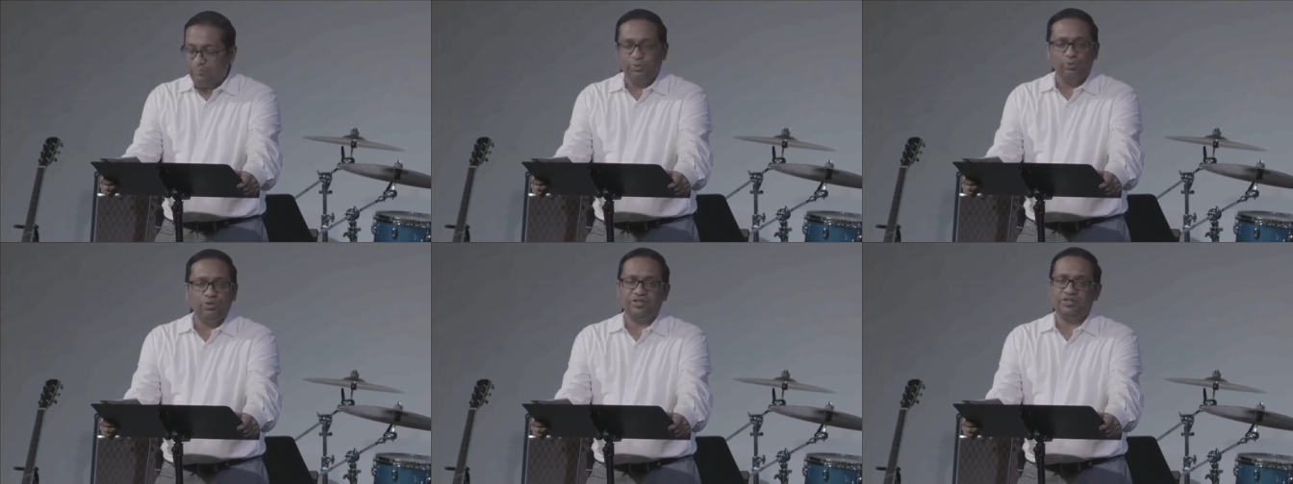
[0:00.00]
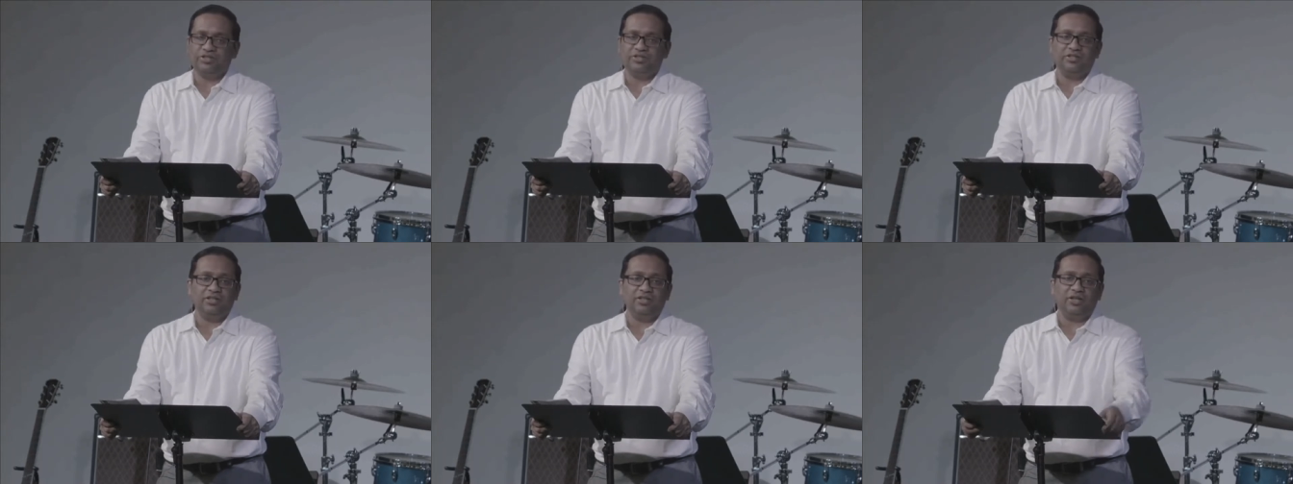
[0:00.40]
but we should
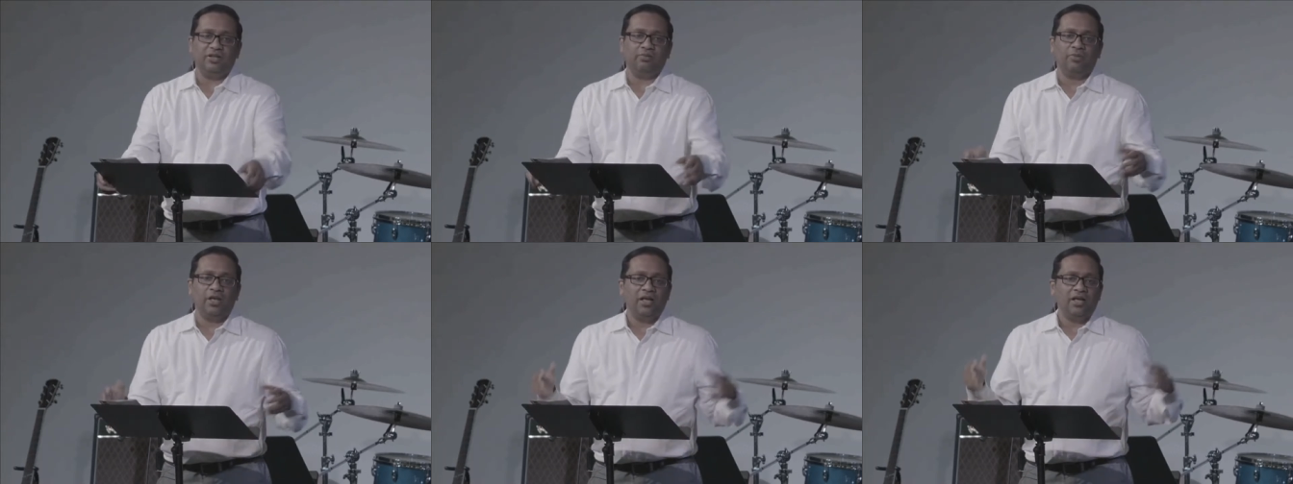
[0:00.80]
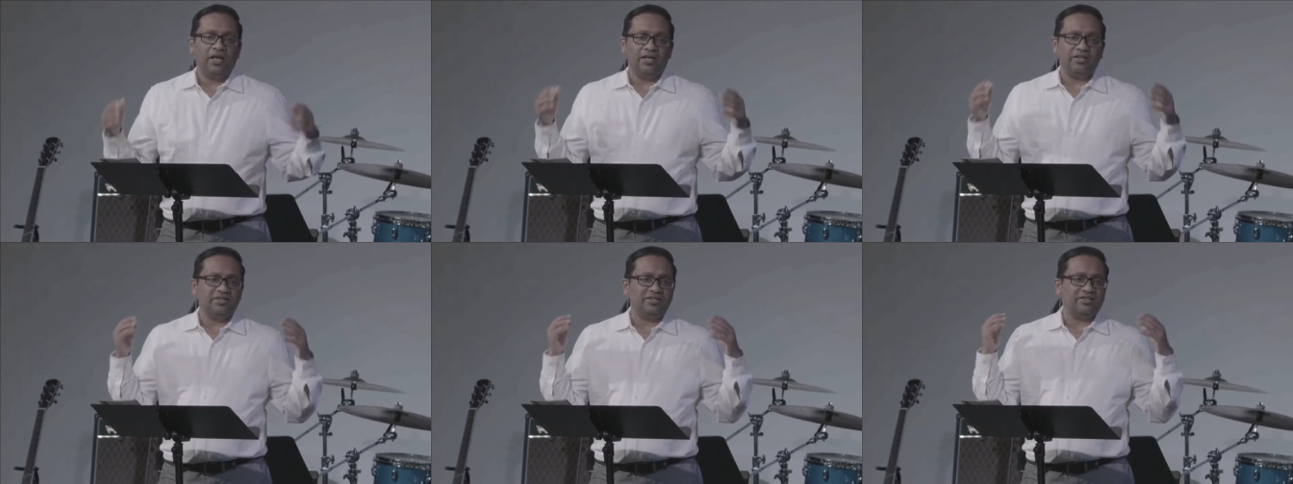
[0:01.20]
see him
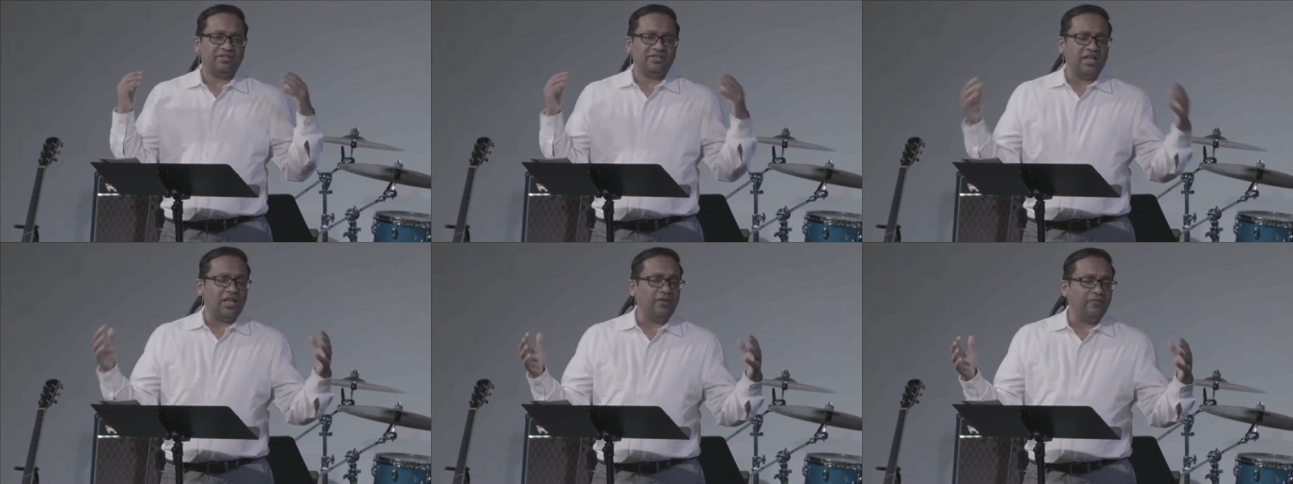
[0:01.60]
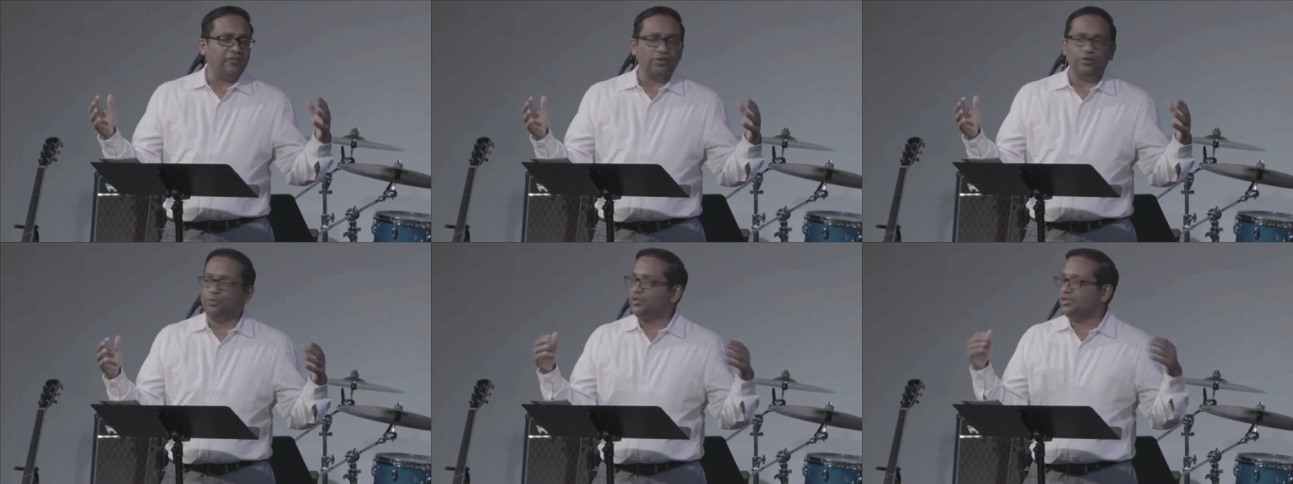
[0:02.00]
as
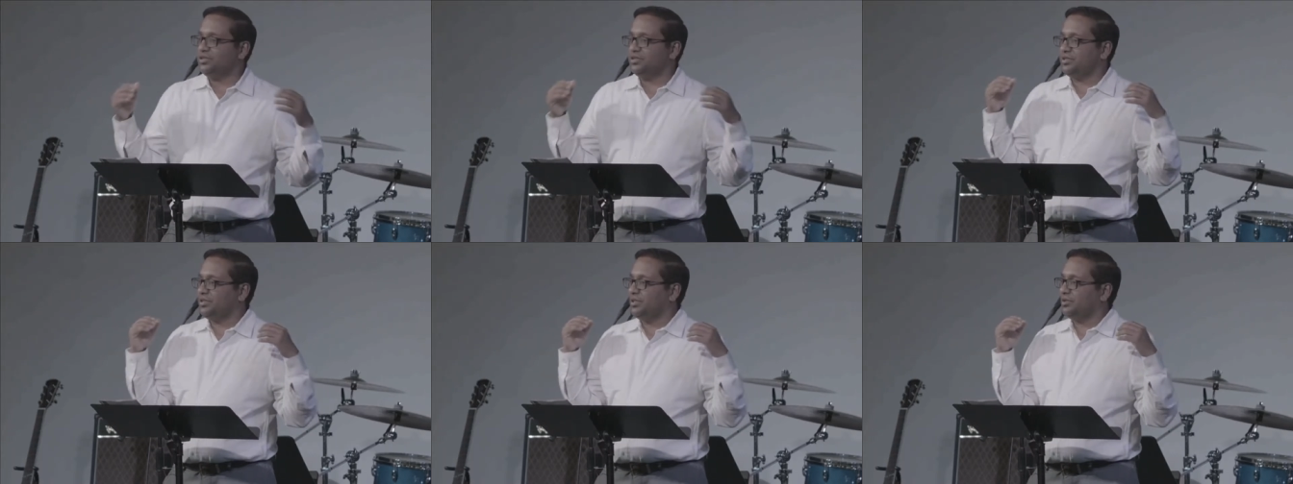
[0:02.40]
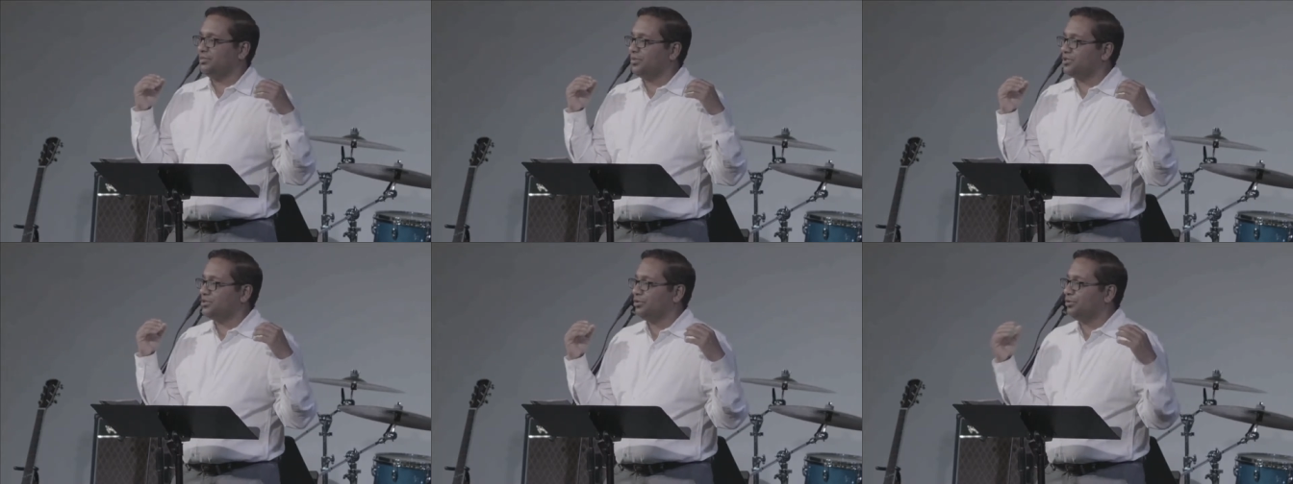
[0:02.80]
Savior. We should see him
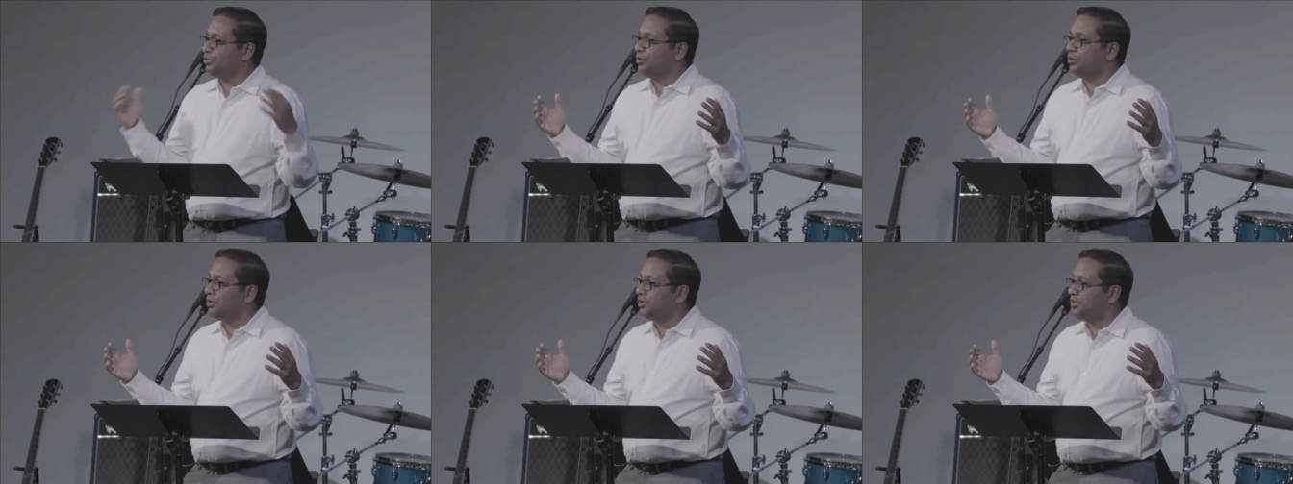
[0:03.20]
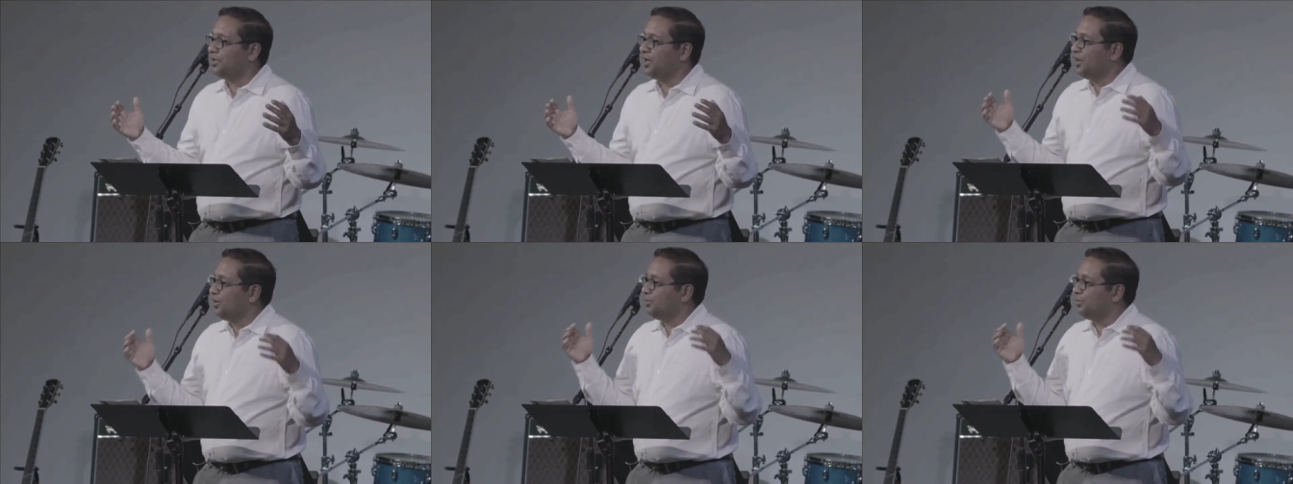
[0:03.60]
as Lord.